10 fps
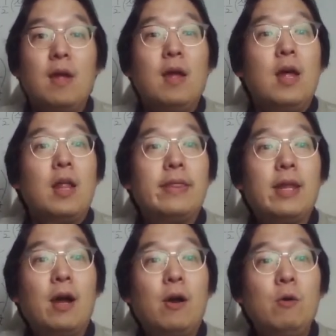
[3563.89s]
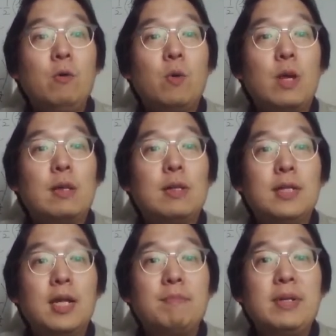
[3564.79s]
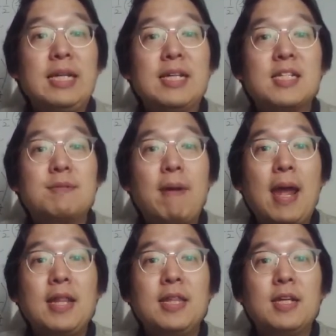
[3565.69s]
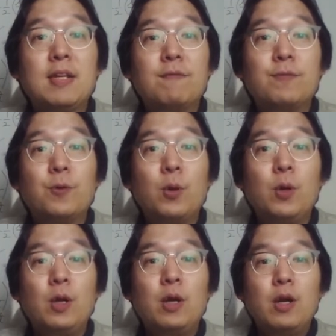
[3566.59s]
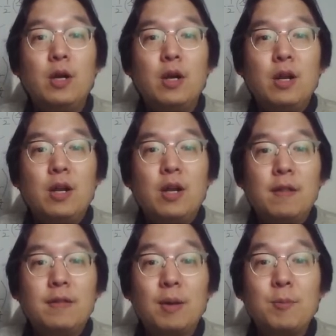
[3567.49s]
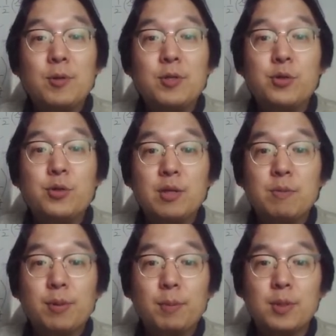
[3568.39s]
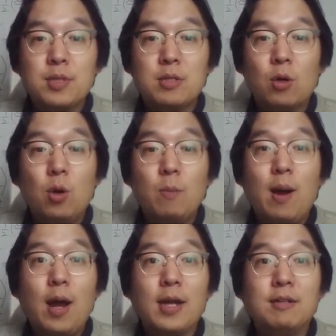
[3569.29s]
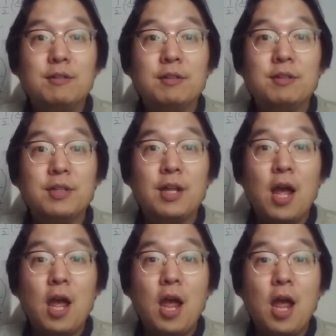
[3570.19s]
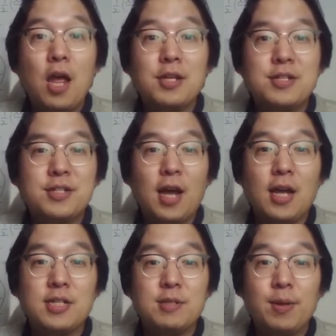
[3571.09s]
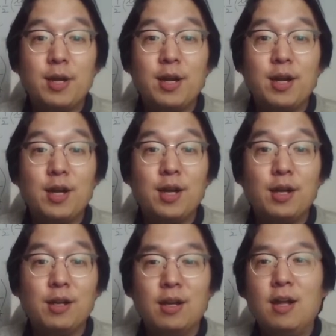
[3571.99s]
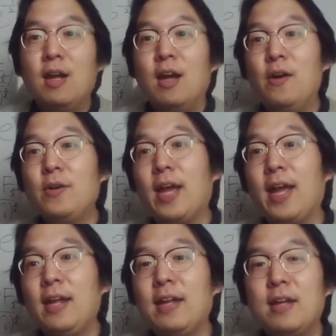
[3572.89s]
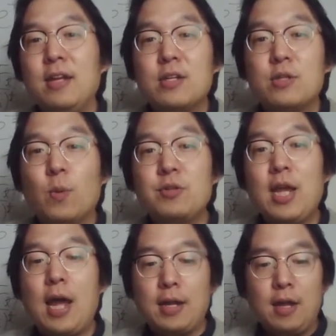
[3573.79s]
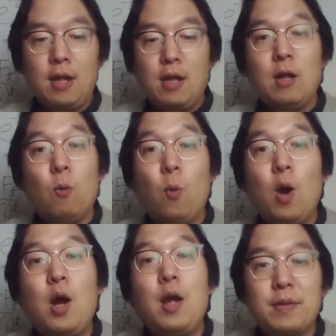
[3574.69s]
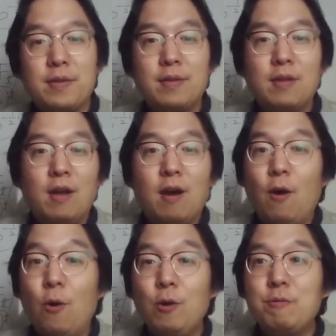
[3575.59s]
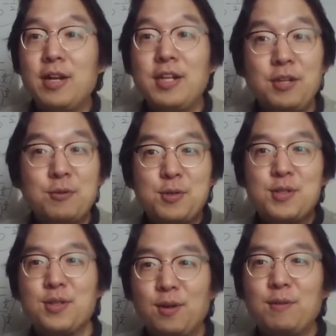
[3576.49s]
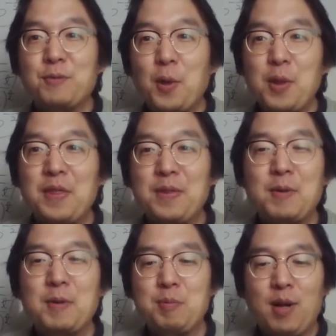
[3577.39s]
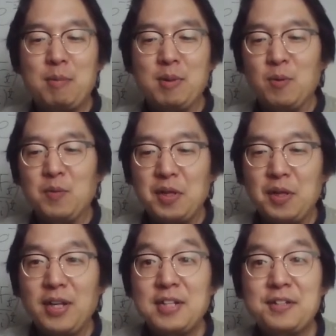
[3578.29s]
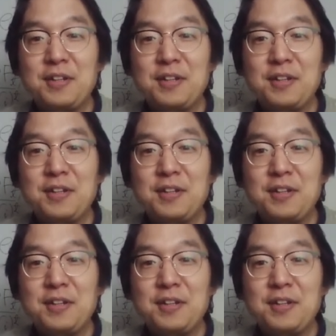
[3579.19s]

Now, let me expand it for demonstration purpose. Oh my goodness, that's big. Okay, so what you got? 1. Already you solved one problem over there. That's good.